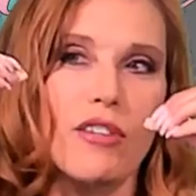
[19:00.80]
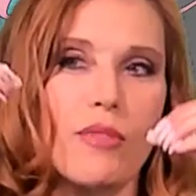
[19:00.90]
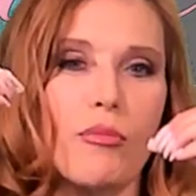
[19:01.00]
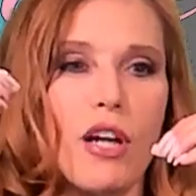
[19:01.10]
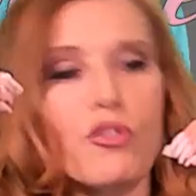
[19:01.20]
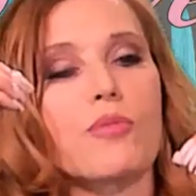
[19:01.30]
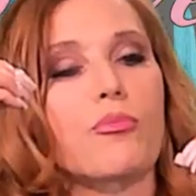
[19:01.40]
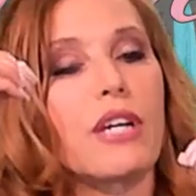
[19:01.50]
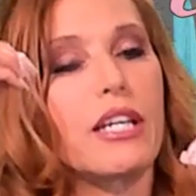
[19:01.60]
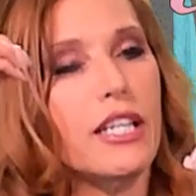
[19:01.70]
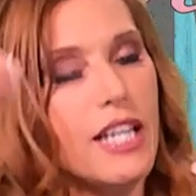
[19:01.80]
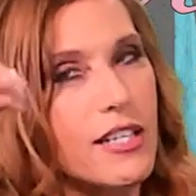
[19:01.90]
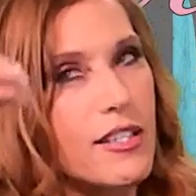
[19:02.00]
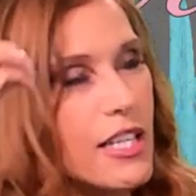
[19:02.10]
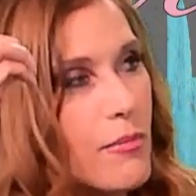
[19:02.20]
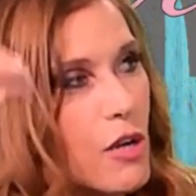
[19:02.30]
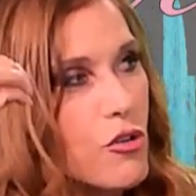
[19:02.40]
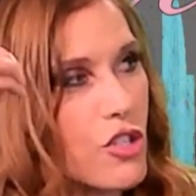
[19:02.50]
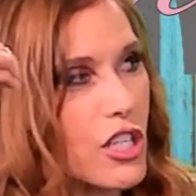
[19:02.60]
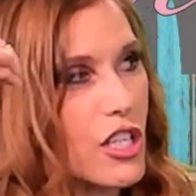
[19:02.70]
subconscious brain connects the
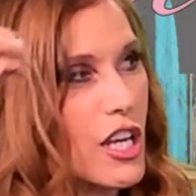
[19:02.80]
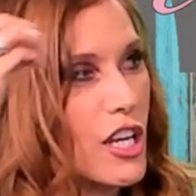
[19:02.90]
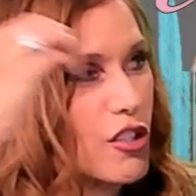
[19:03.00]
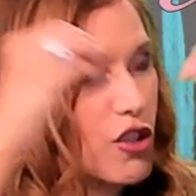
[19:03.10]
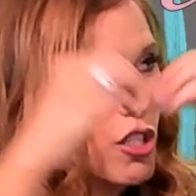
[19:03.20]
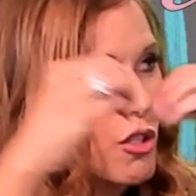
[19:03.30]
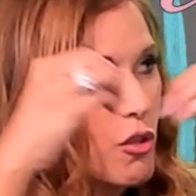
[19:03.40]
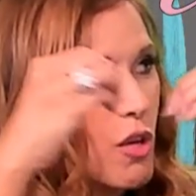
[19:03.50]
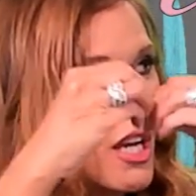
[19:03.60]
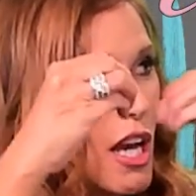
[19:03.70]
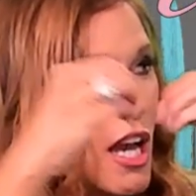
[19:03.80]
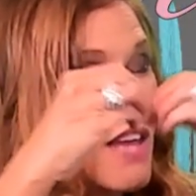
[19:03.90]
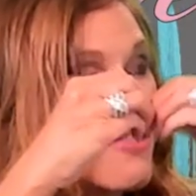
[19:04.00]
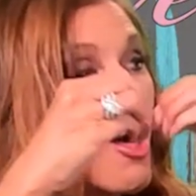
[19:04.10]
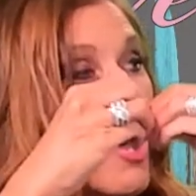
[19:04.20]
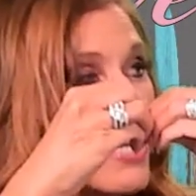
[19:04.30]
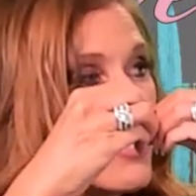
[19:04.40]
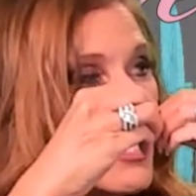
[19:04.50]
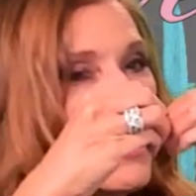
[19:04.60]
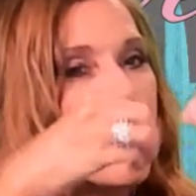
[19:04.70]
emotion to a
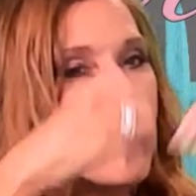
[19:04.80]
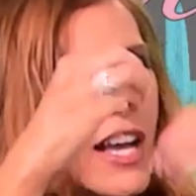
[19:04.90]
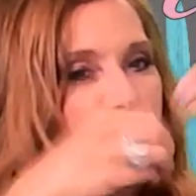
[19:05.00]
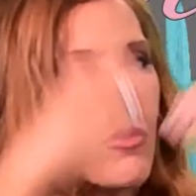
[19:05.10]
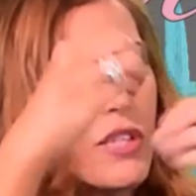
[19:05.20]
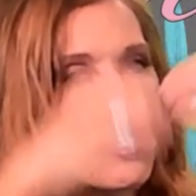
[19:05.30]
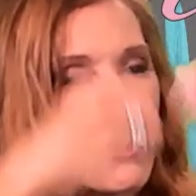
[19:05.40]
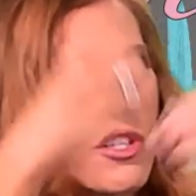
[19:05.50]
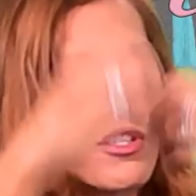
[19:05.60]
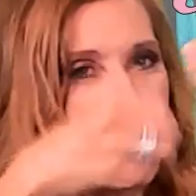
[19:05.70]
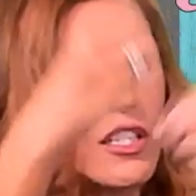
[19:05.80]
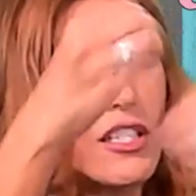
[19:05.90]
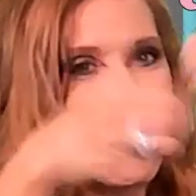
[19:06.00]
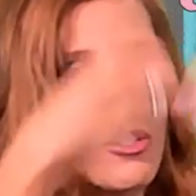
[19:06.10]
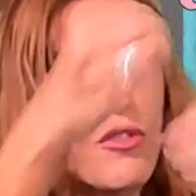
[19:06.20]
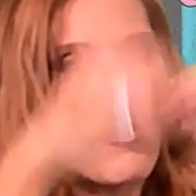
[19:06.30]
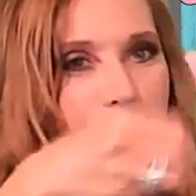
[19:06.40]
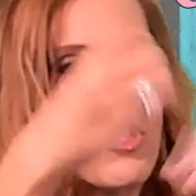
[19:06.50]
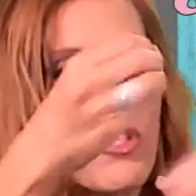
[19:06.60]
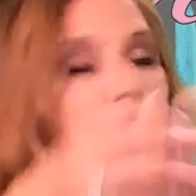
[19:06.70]
thought, and that's what it just
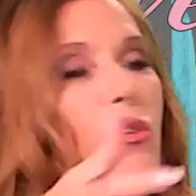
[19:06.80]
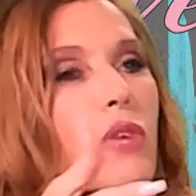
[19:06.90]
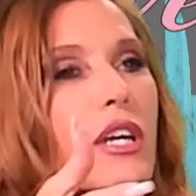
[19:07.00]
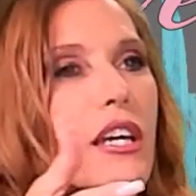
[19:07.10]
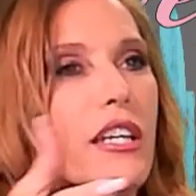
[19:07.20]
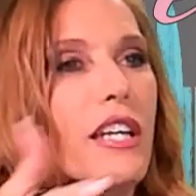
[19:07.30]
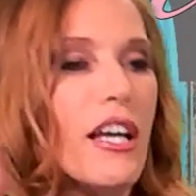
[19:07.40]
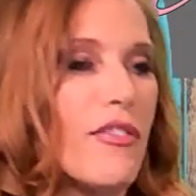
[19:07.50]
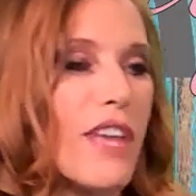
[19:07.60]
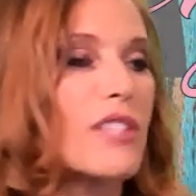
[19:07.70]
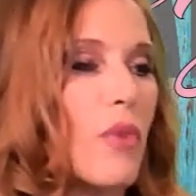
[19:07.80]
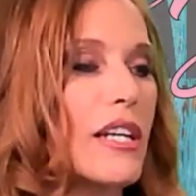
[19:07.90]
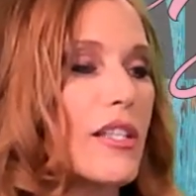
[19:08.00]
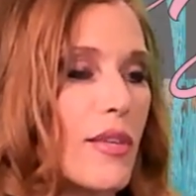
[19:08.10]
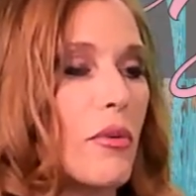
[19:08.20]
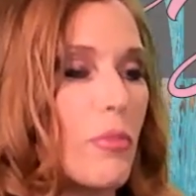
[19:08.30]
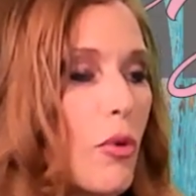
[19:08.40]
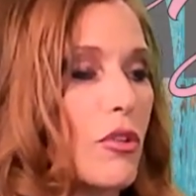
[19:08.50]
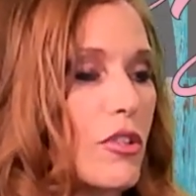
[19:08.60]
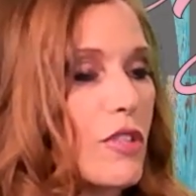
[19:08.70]
continues to do. And that's why it's so
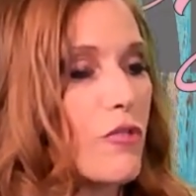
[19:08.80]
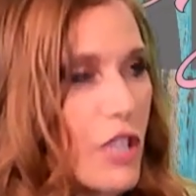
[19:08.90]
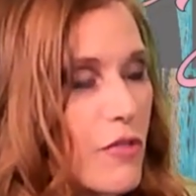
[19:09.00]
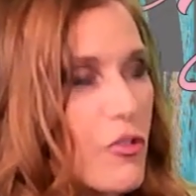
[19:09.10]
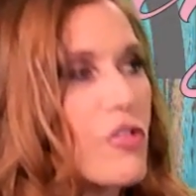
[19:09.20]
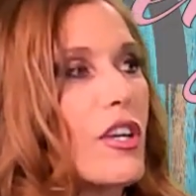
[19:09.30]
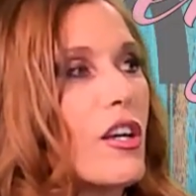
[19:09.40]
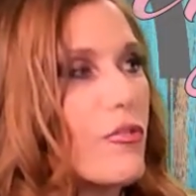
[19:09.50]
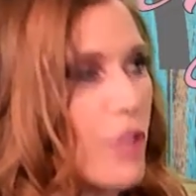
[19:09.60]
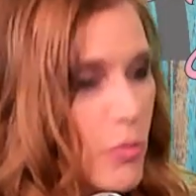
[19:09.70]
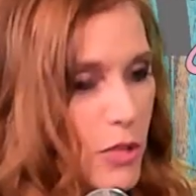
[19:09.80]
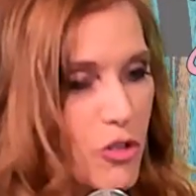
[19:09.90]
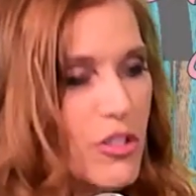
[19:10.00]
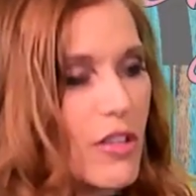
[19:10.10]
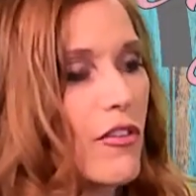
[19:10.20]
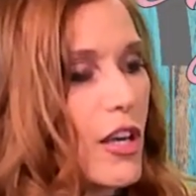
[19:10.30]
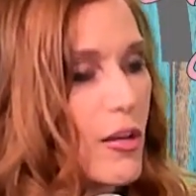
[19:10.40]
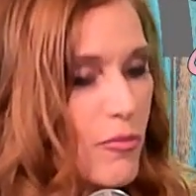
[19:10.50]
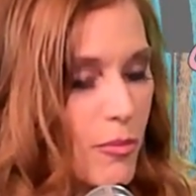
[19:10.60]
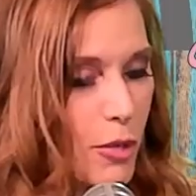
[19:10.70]
important to forgive yourself. Don't beat yourself
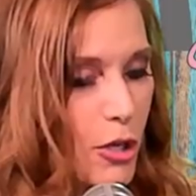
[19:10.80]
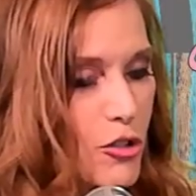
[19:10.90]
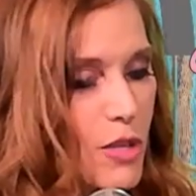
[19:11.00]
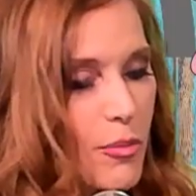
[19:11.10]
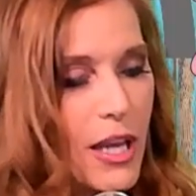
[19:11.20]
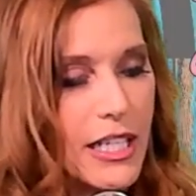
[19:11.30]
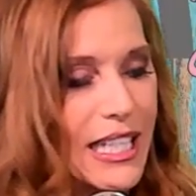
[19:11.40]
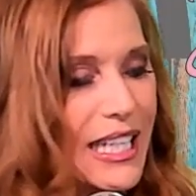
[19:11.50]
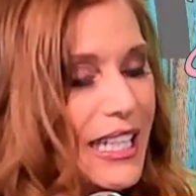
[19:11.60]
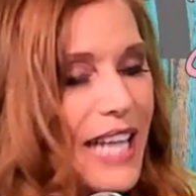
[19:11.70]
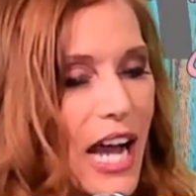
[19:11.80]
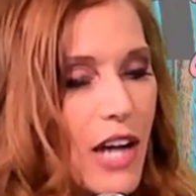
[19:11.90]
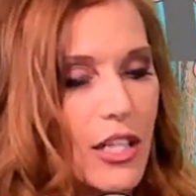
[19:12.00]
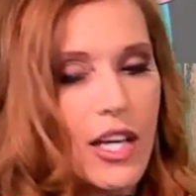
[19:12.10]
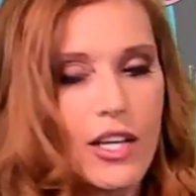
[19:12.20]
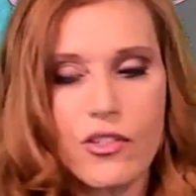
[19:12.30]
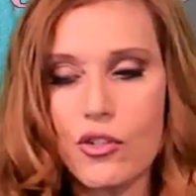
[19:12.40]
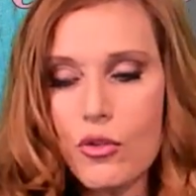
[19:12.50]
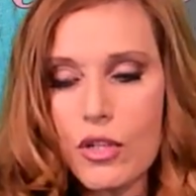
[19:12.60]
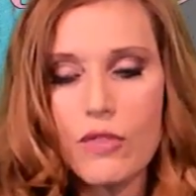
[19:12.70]
up. Purge the pain, get it out,
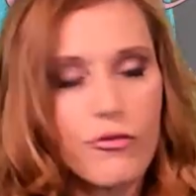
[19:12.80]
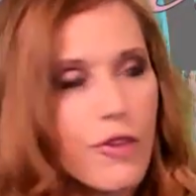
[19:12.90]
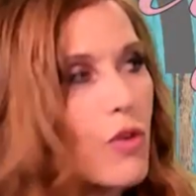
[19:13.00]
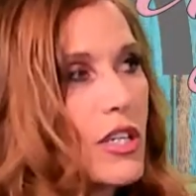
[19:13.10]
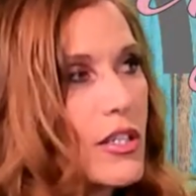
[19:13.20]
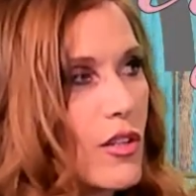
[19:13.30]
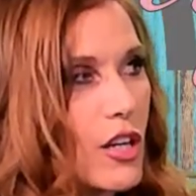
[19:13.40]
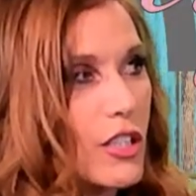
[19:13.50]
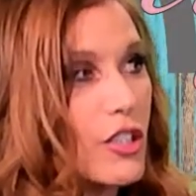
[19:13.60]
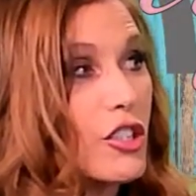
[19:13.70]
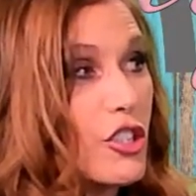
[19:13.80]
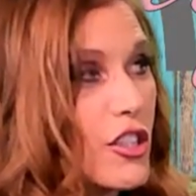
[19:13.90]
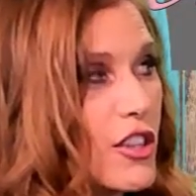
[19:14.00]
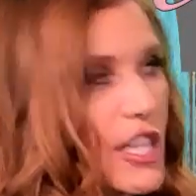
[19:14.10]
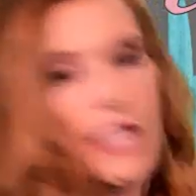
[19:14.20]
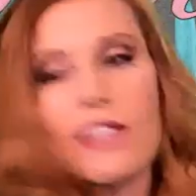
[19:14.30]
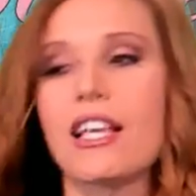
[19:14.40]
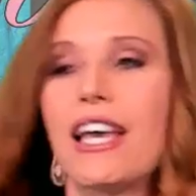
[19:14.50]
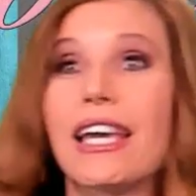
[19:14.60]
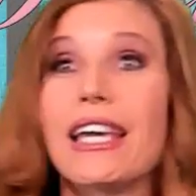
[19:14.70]
so you can focus on good
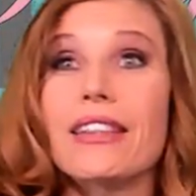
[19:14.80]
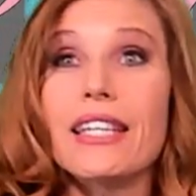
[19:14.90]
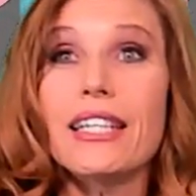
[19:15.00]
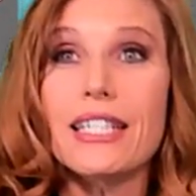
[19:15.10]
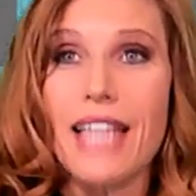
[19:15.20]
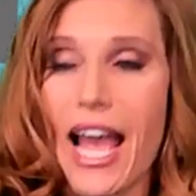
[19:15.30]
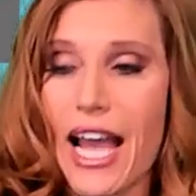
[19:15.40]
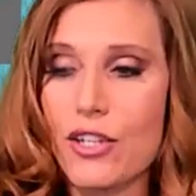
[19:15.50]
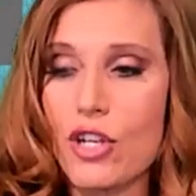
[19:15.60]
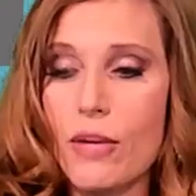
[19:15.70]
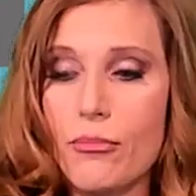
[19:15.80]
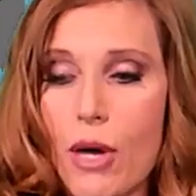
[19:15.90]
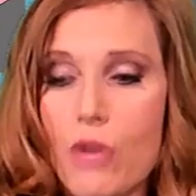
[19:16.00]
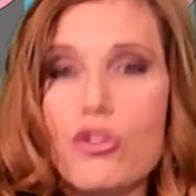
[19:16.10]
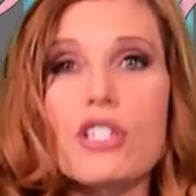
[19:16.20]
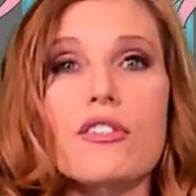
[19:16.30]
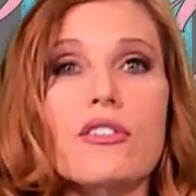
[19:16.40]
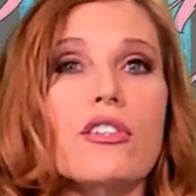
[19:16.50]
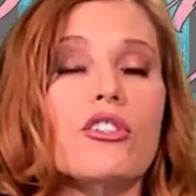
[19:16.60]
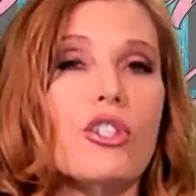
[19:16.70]
things and then attach
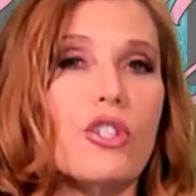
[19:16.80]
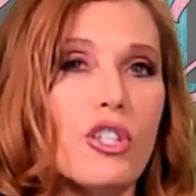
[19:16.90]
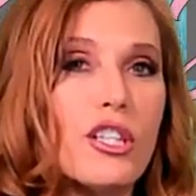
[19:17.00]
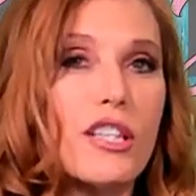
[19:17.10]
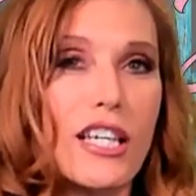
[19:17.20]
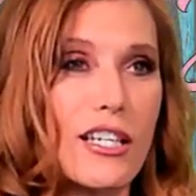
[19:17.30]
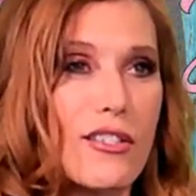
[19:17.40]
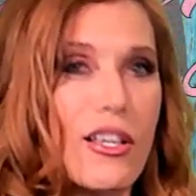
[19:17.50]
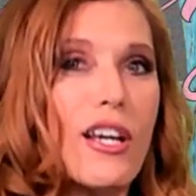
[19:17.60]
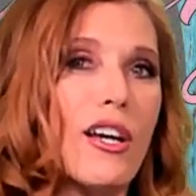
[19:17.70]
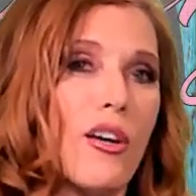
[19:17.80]
emotions to the good things.